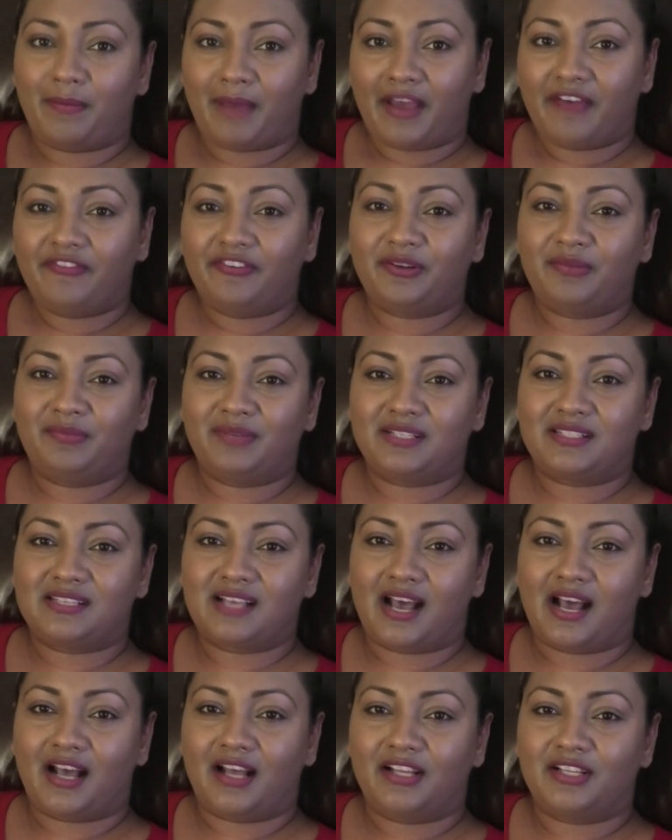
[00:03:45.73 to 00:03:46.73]
my foot
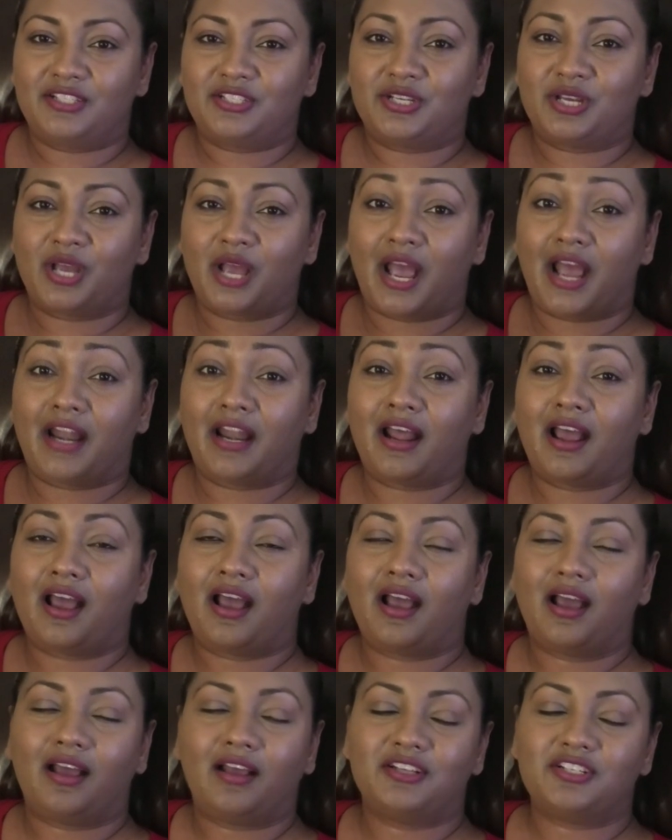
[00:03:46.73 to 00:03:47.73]
massage, and
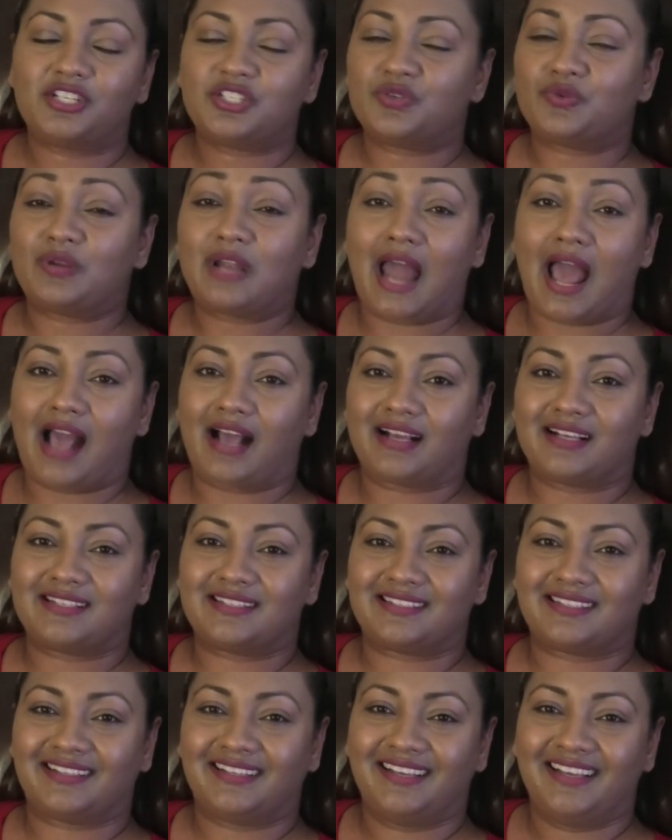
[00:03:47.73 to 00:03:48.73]
just
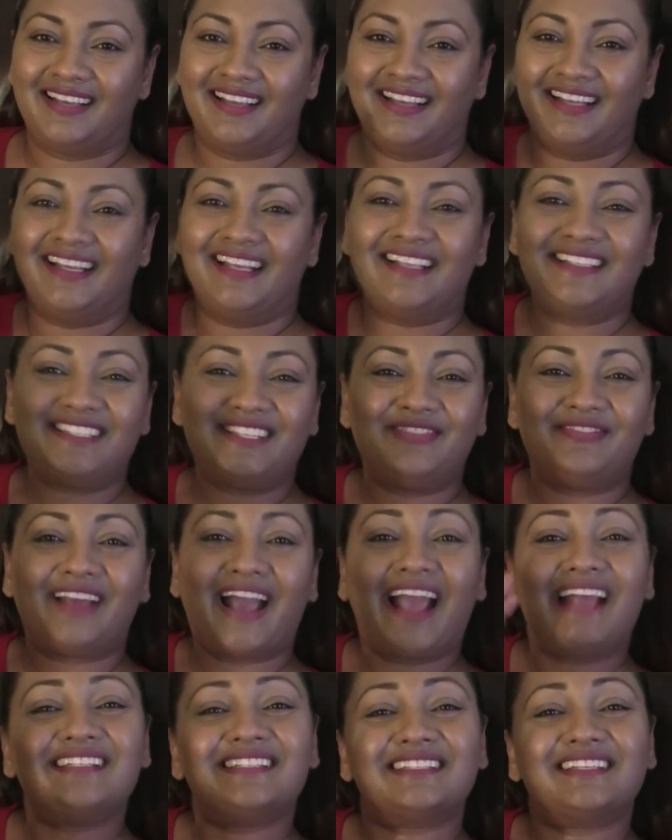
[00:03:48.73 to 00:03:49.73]
relax. See you
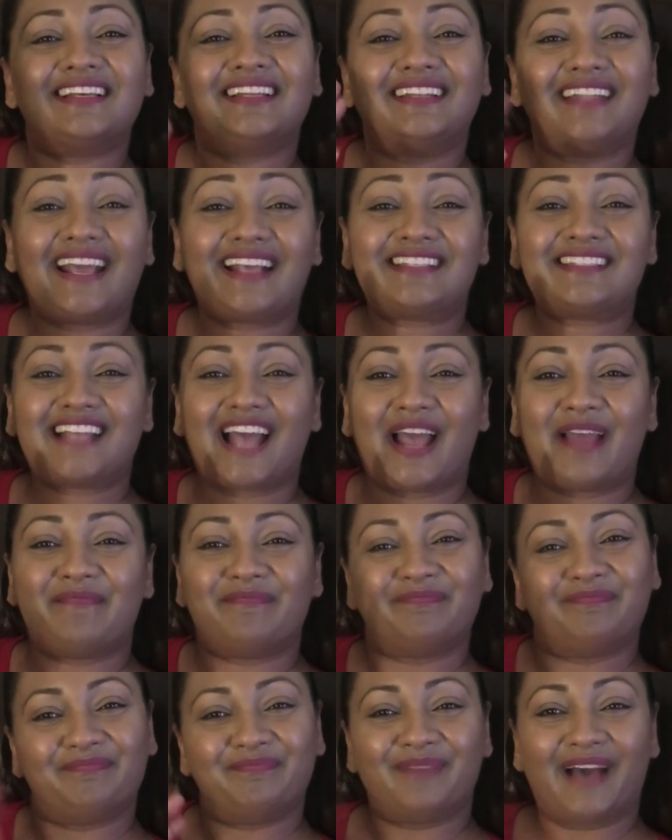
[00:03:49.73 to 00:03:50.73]
guys next time.
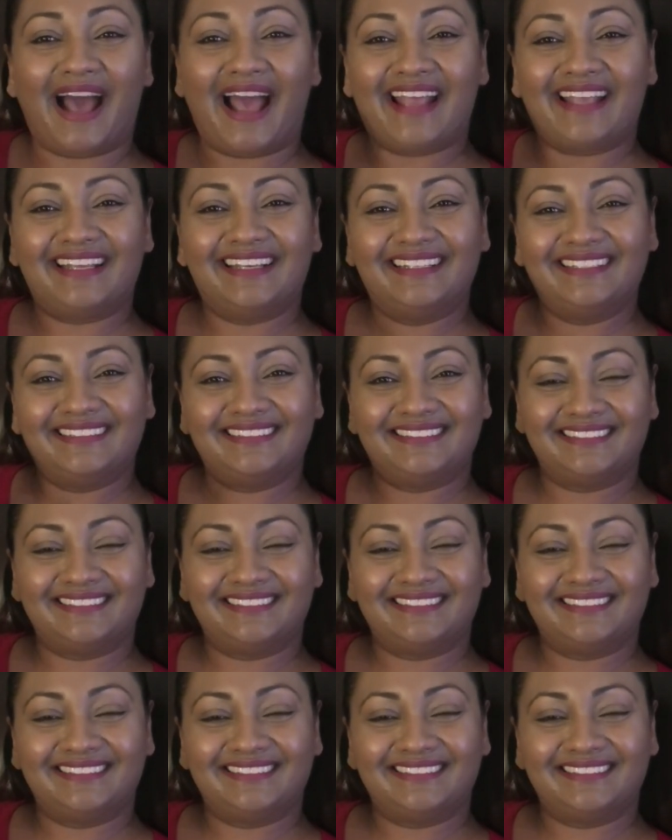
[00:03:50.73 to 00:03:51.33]
Bye.